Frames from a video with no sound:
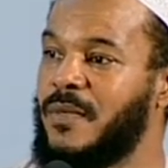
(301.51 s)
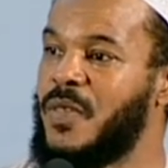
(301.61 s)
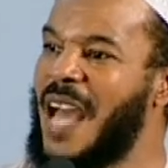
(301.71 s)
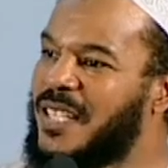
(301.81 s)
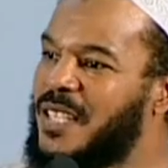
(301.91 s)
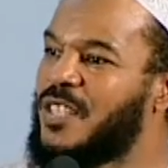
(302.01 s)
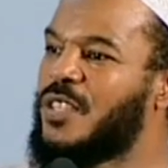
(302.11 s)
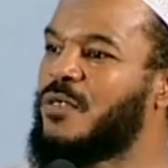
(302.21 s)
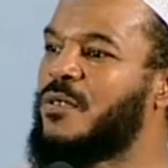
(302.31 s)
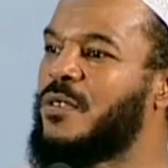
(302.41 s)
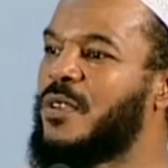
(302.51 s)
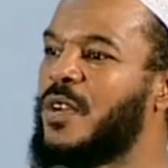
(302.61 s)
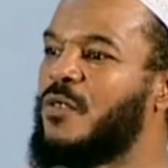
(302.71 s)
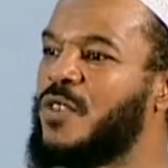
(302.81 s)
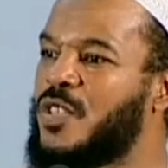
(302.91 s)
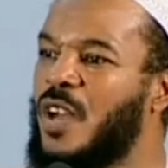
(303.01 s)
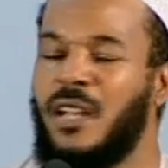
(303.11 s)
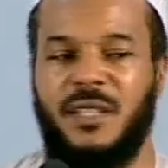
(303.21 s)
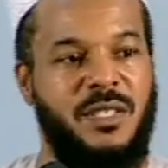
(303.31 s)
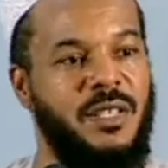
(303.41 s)
That is the re
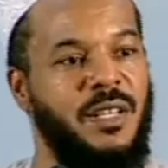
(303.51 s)
result.